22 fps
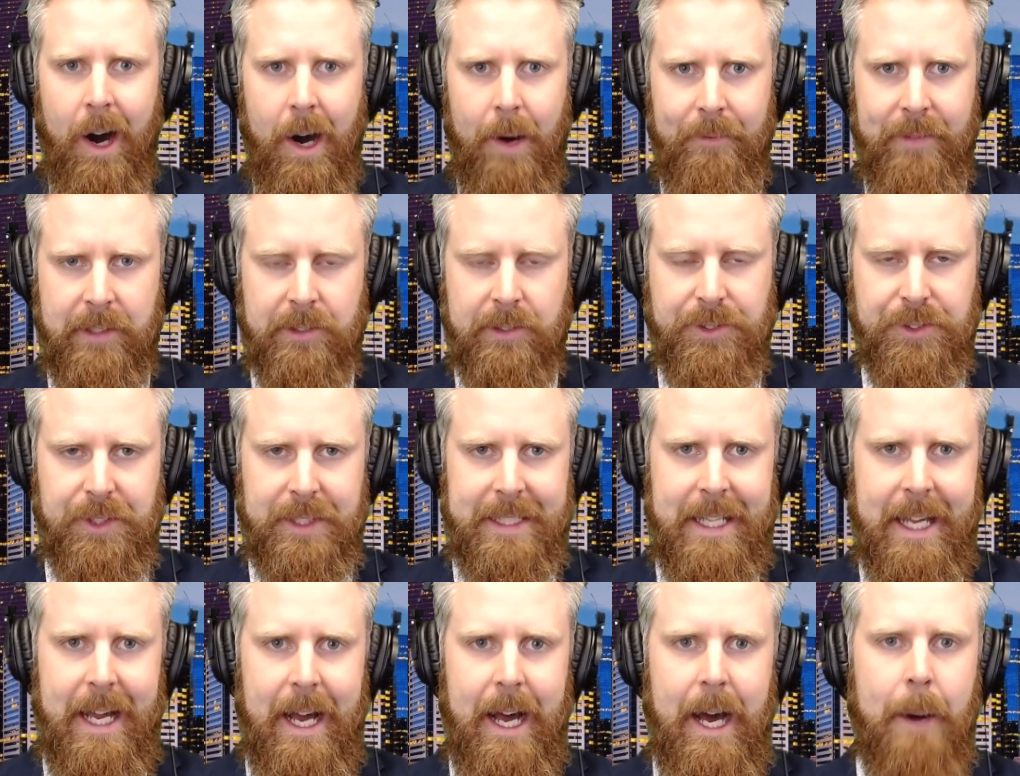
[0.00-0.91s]

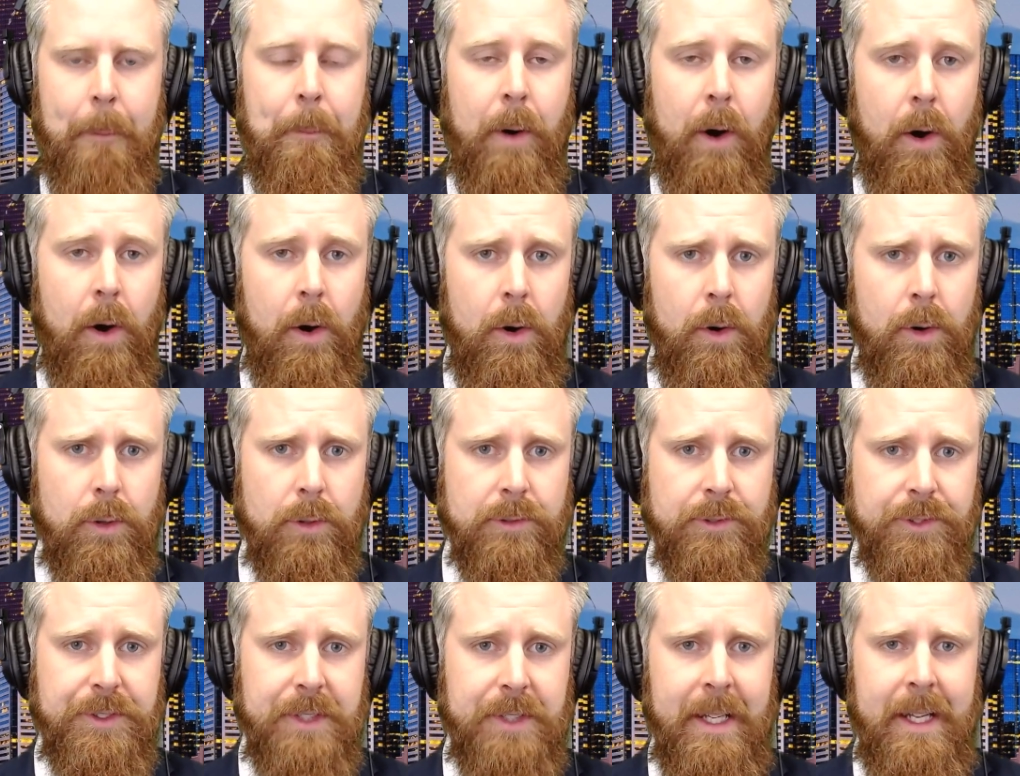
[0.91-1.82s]
obviously
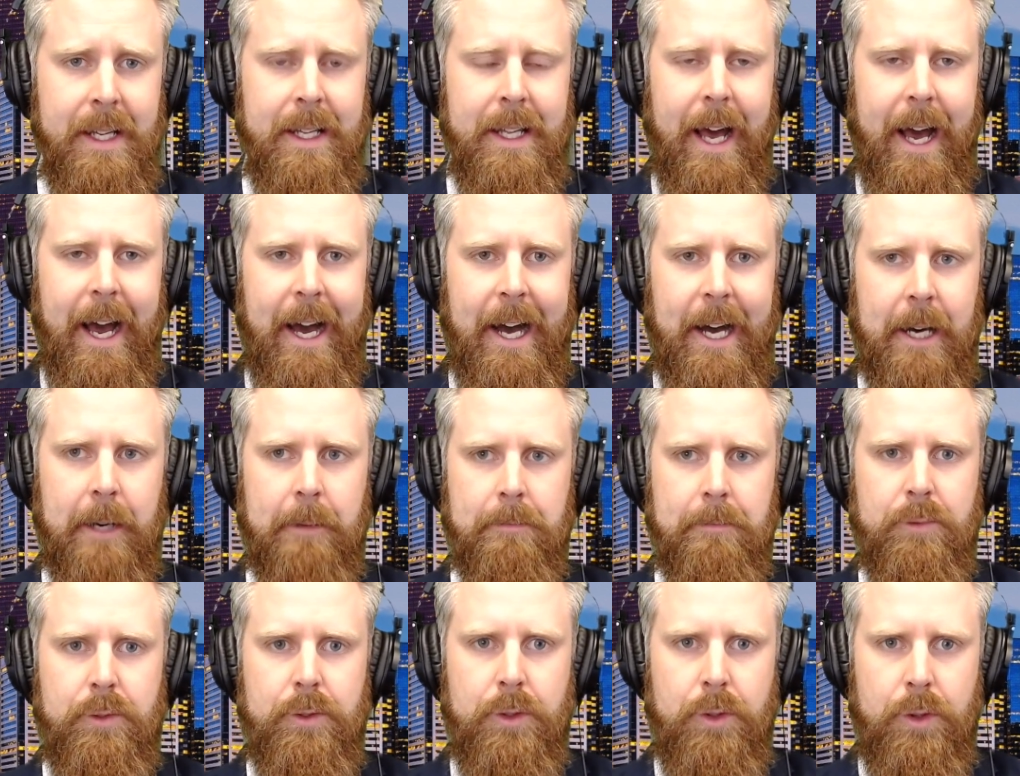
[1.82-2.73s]
opposed
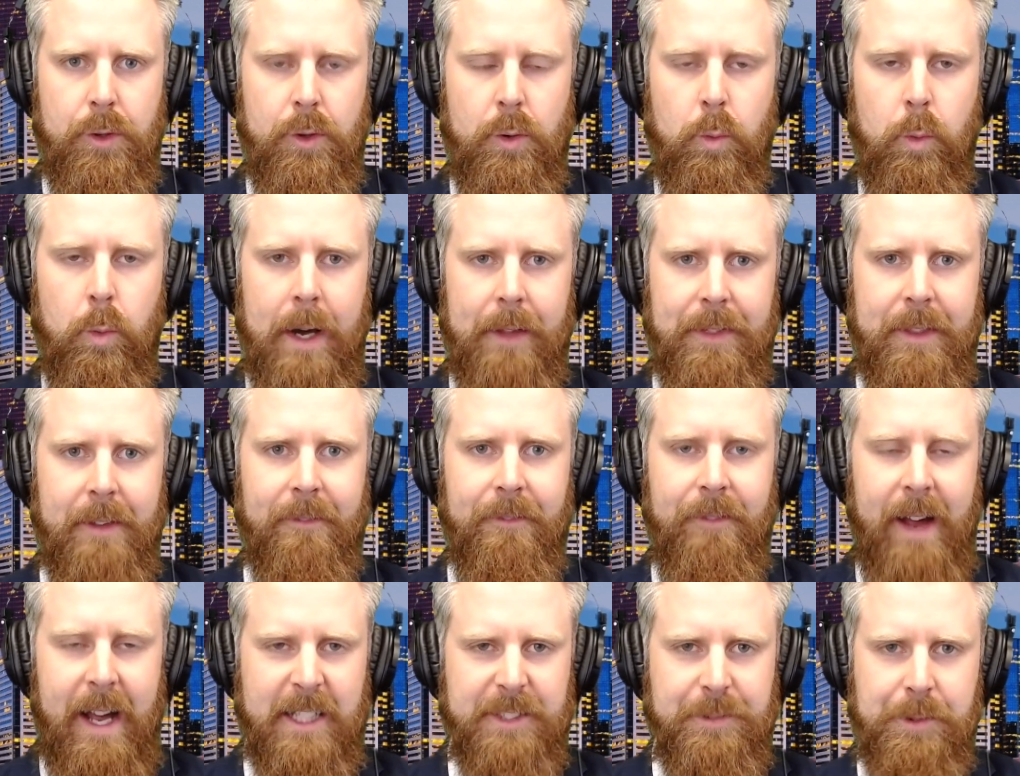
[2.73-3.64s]
to what the
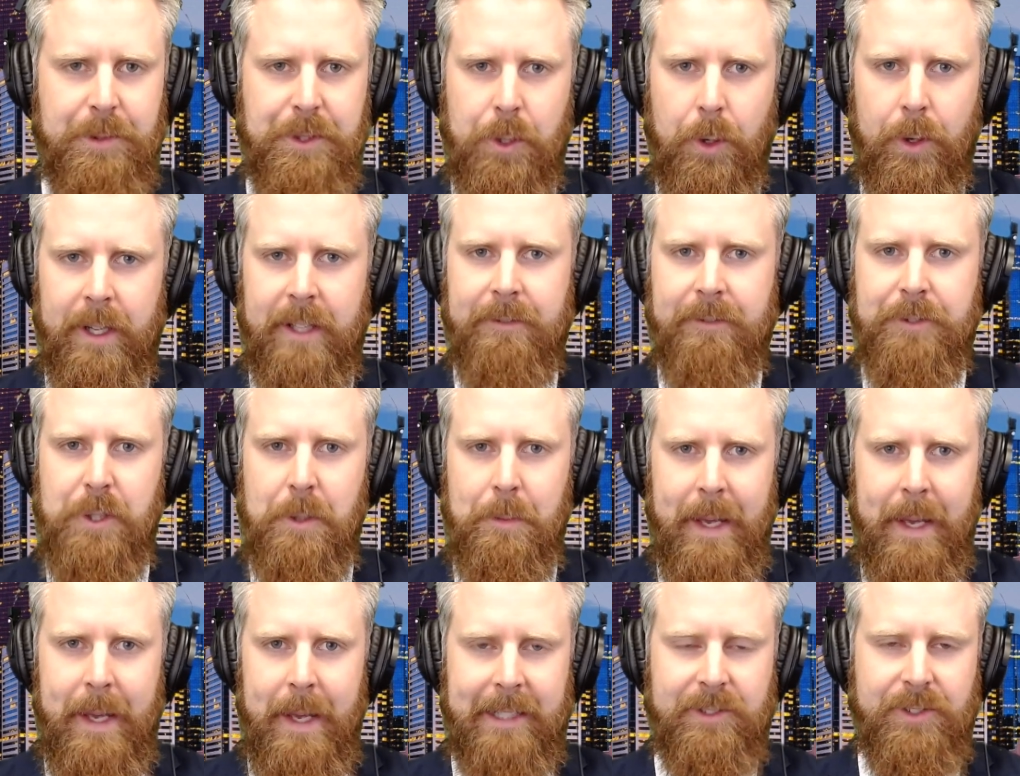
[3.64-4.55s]
vast majority of
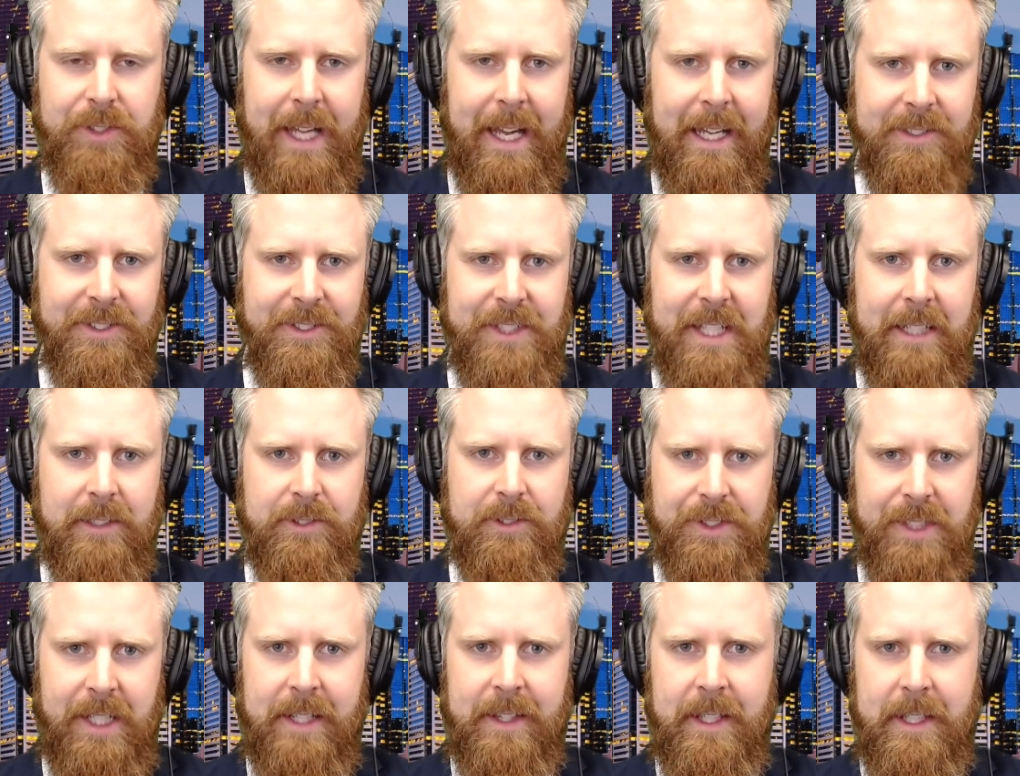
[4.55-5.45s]
Jamaicans, as that
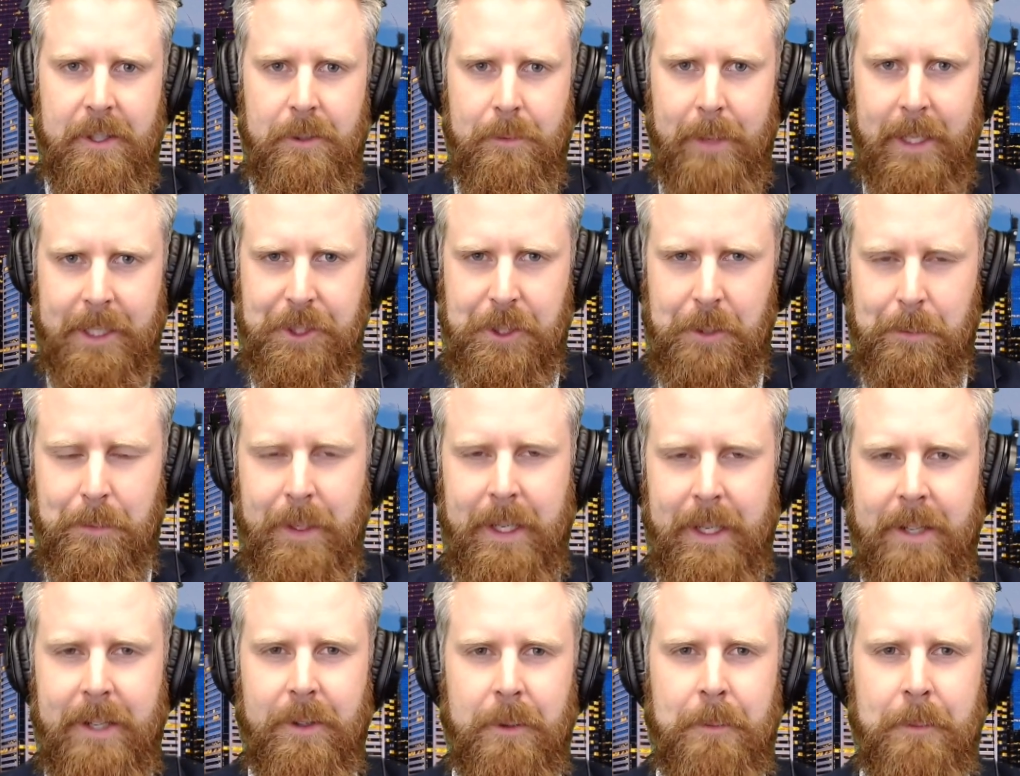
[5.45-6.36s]
study that you mentioned,
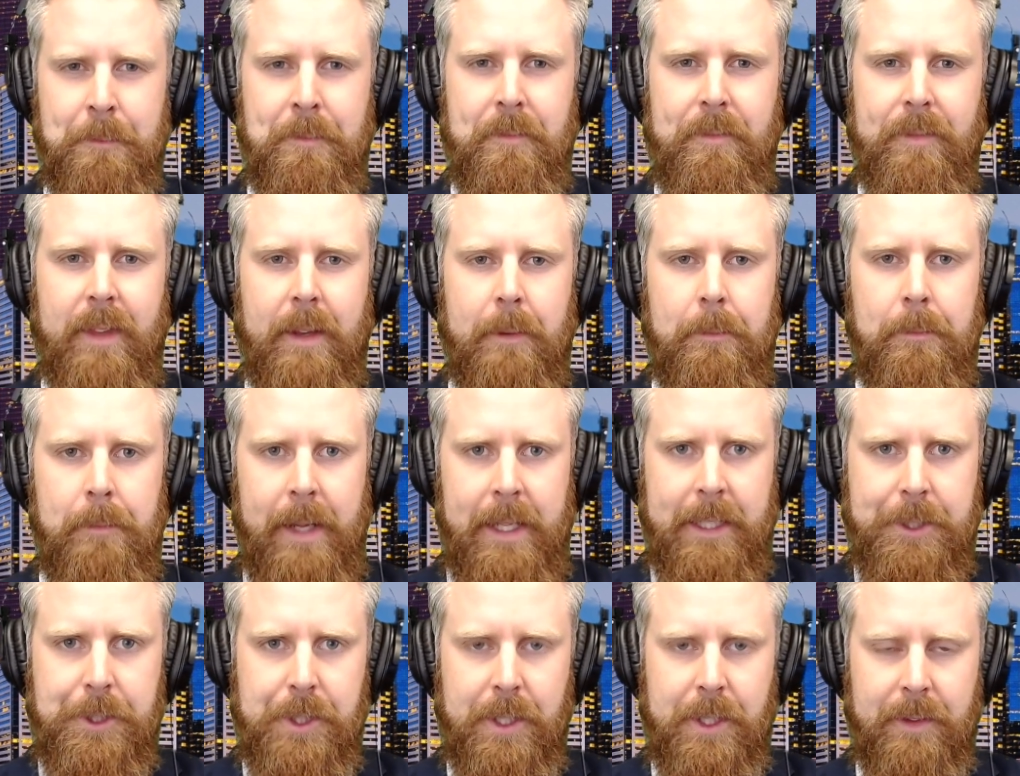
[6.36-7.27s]
Peter,
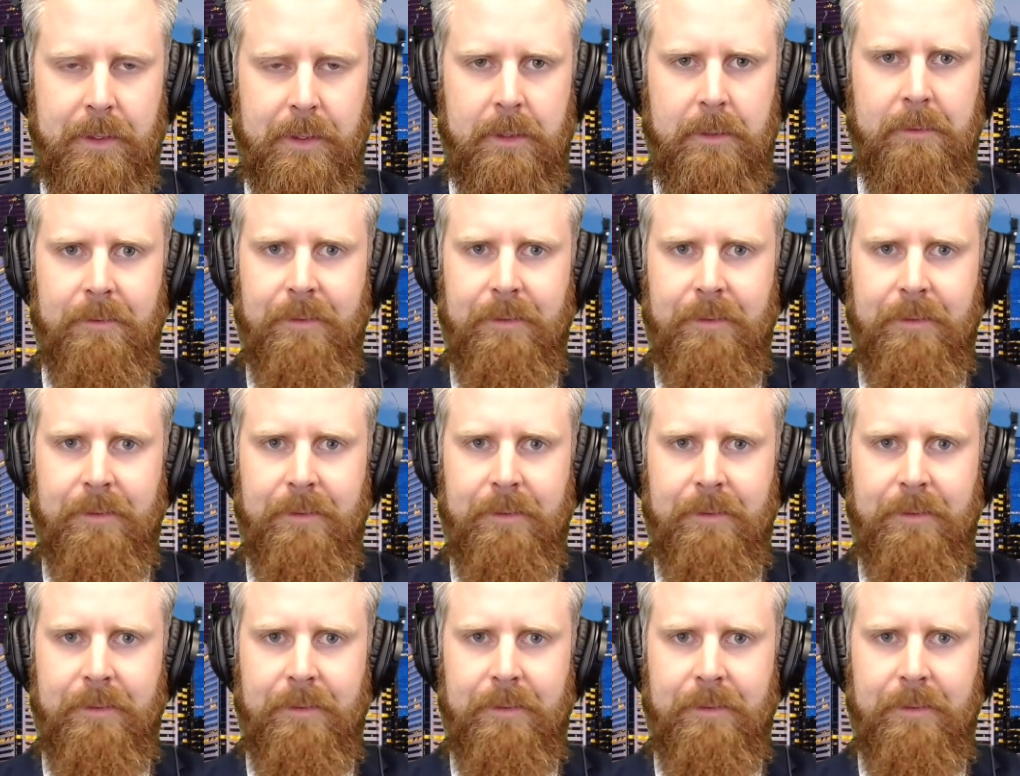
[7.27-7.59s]
mentioned.